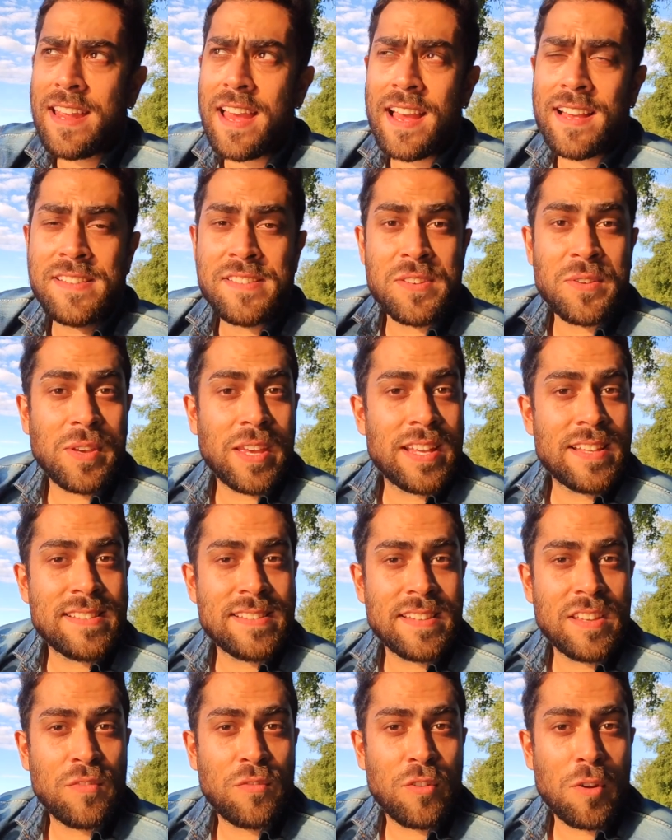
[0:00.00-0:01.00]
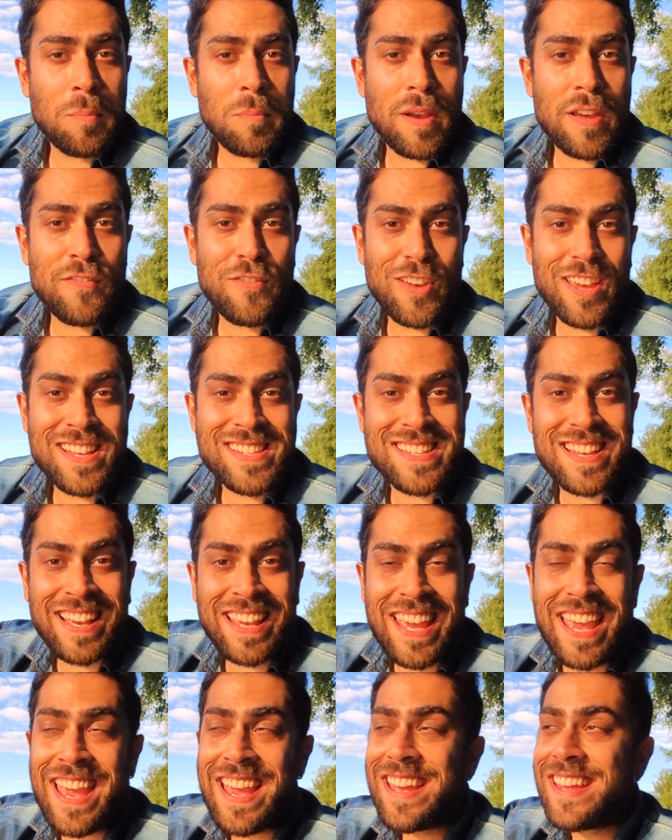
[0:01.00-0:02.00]
as you can see from my face
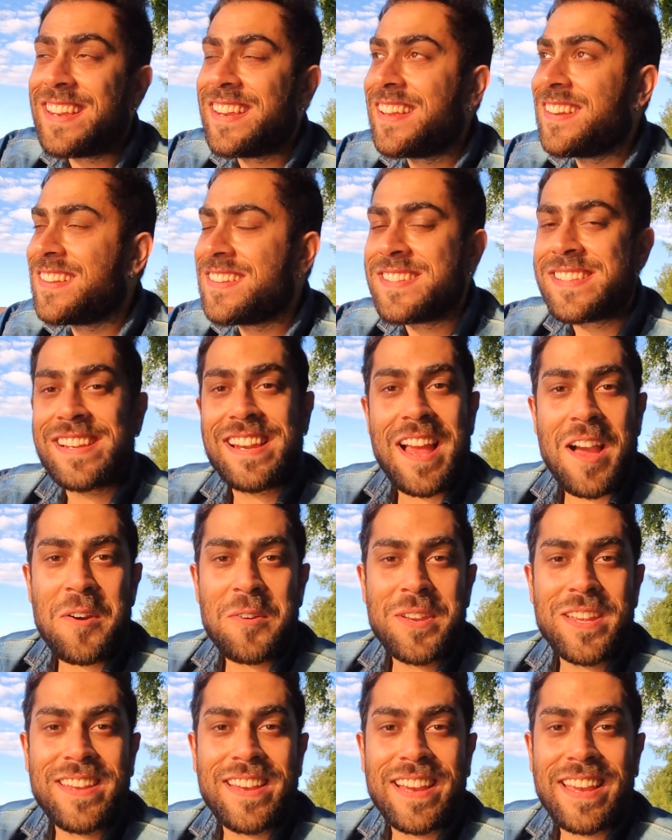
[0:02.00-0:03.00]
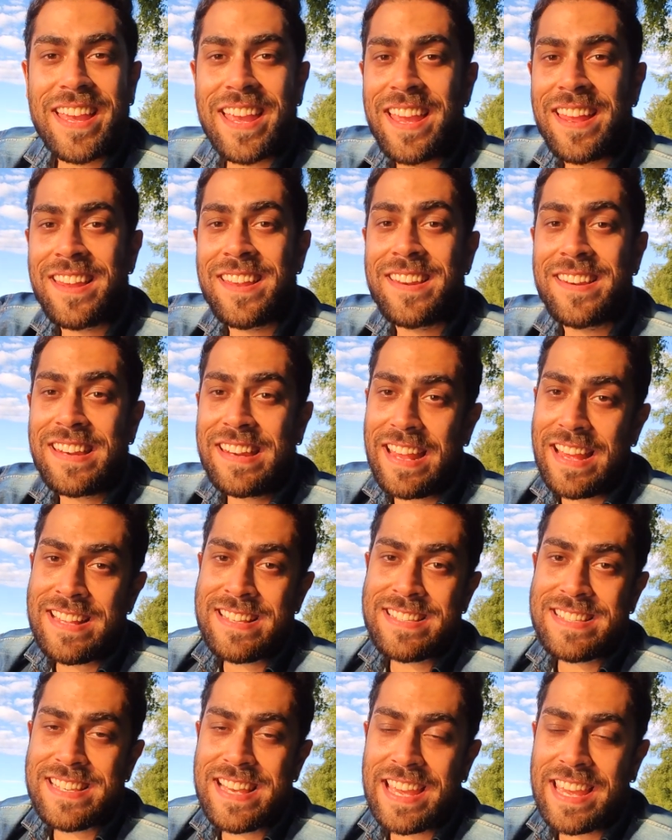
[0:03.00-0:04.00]
again, it is cloudy again in
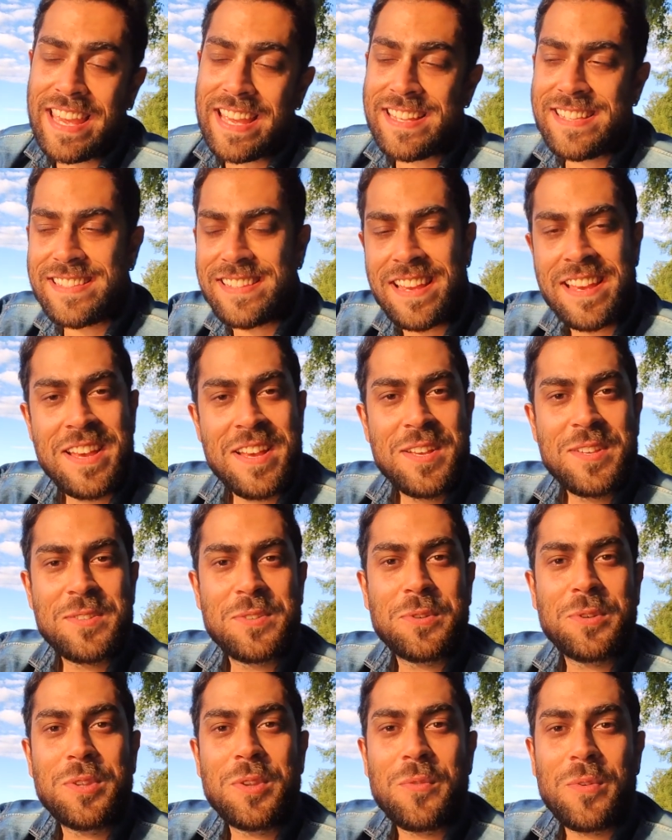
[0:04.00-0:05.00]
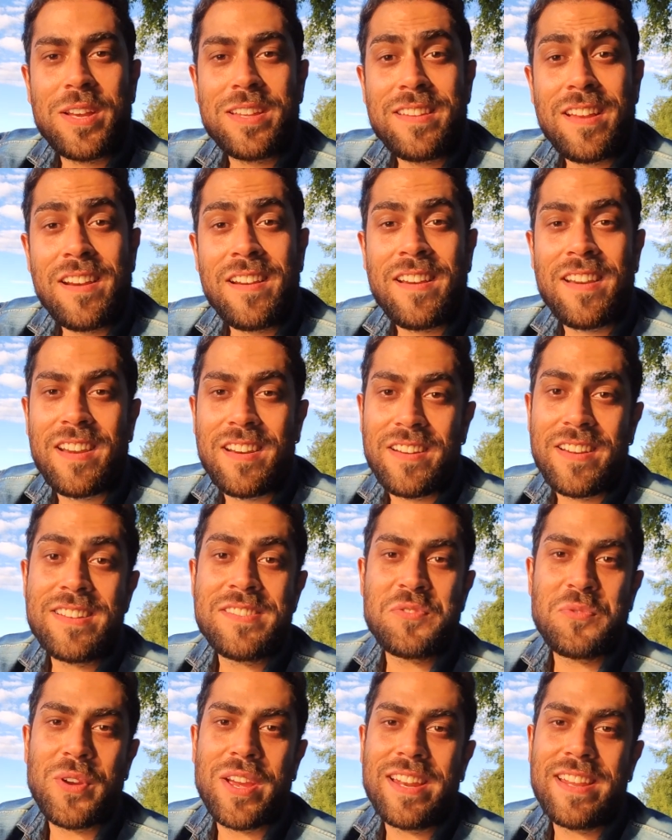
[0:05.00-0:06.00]
10 seconds. So the weather here
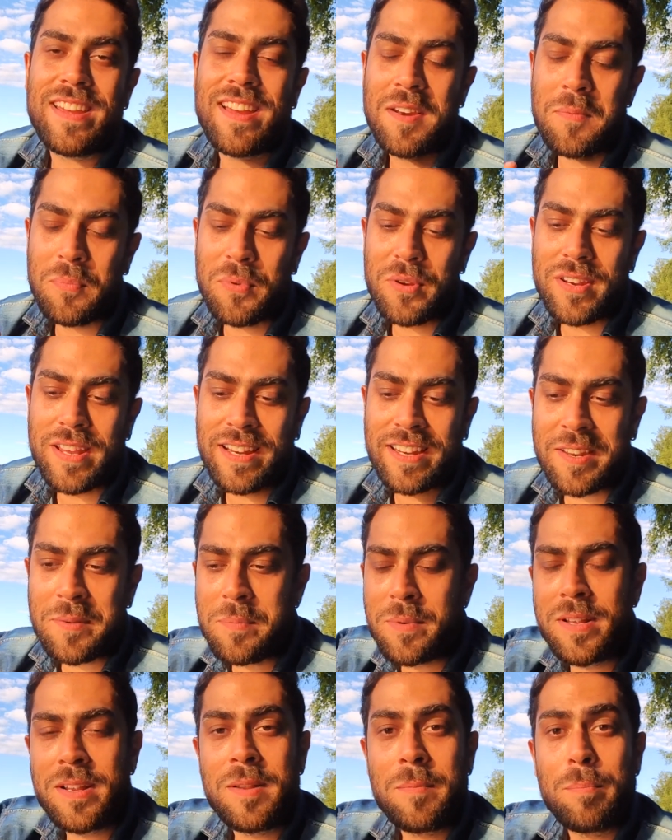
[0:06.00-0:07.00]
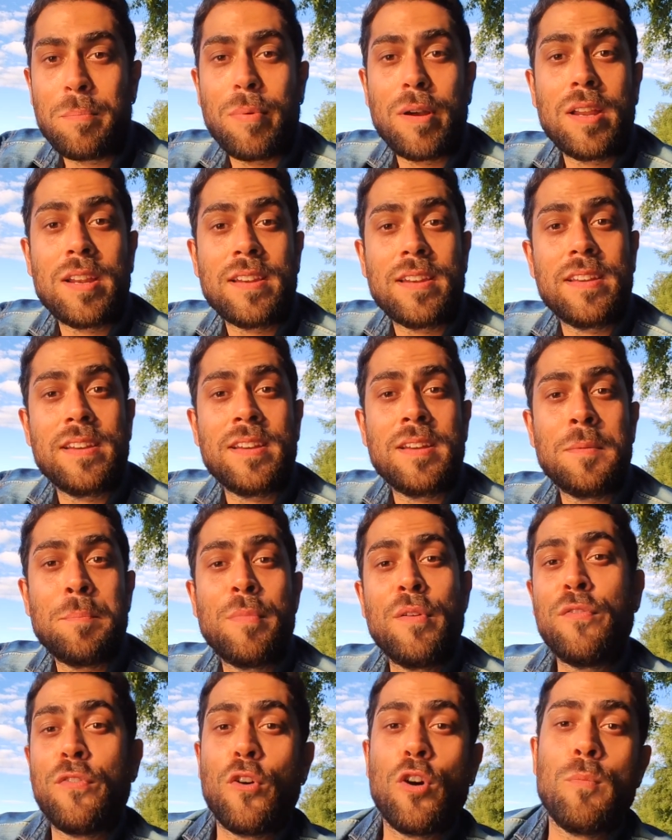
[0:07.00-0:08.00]
is really unpredictable. But
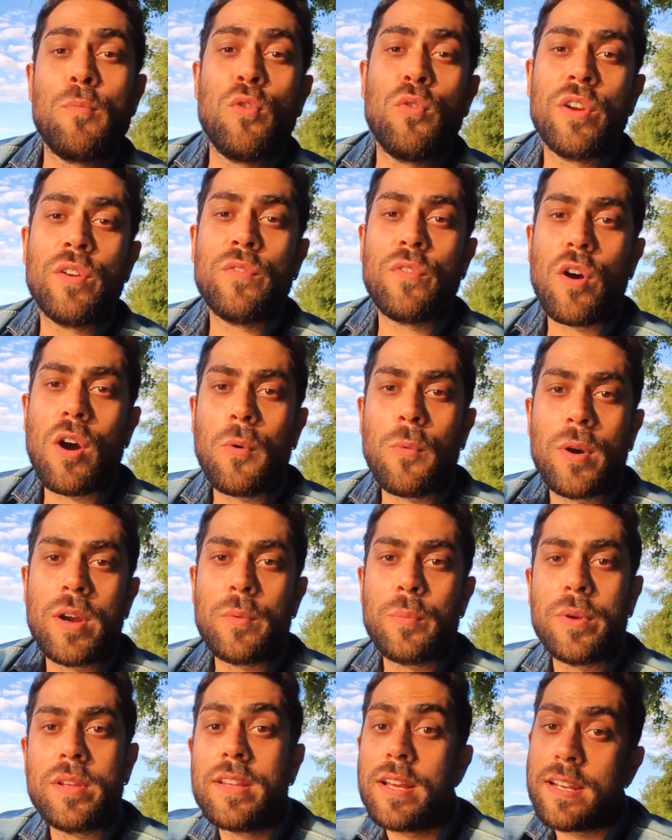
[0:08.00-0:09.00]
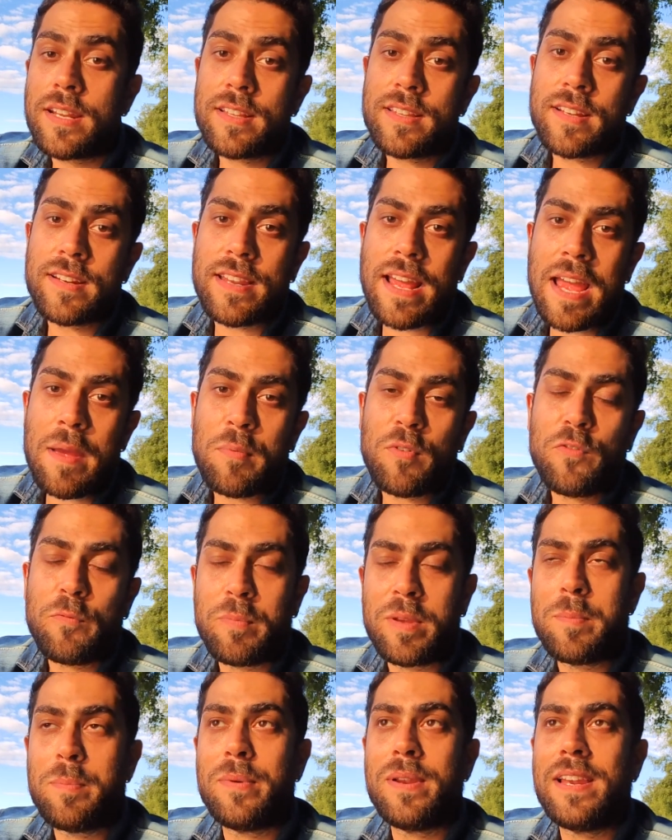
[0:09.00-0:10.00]
before moving forward with another type of
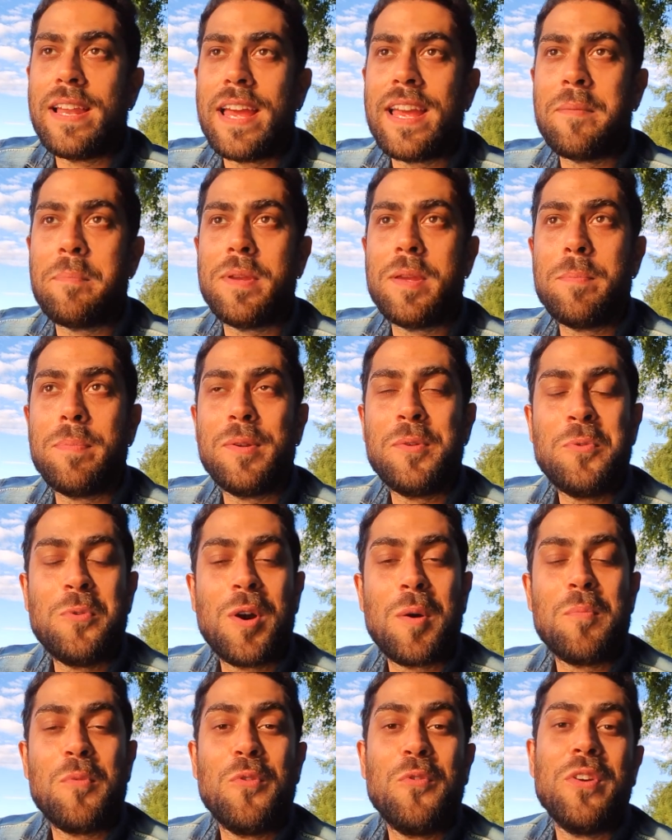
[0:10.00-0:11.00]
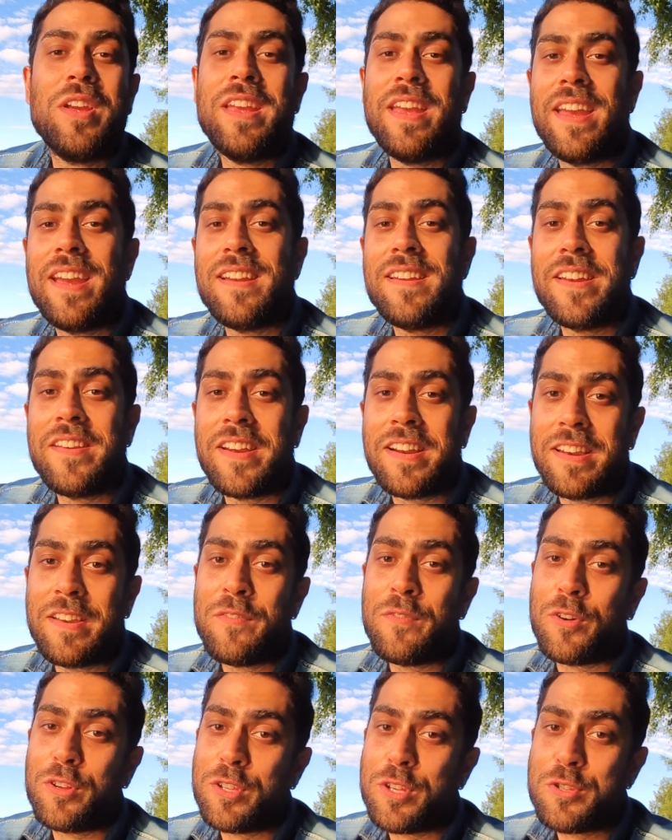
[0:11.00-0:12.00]
people, like people who are moving here
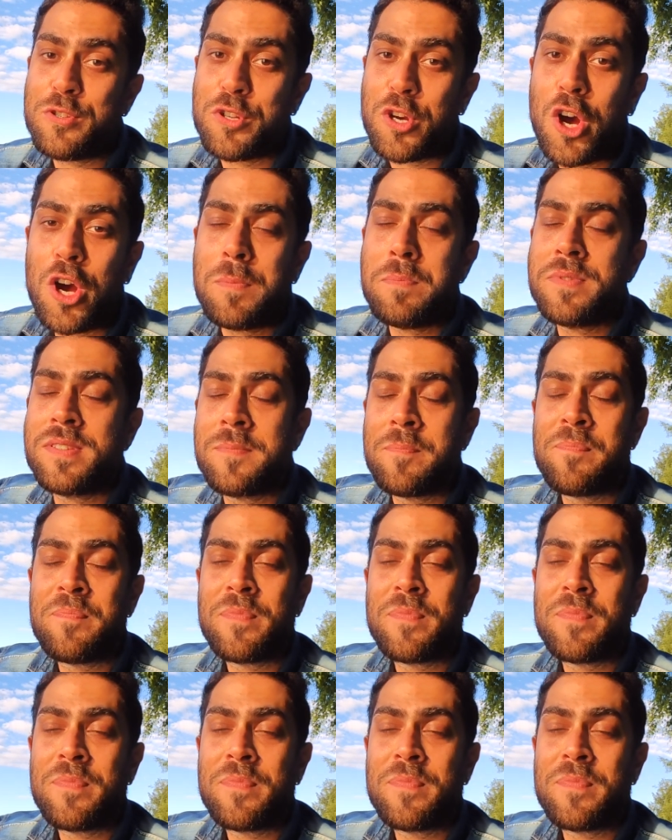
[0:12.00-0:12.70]
directly for their jobs,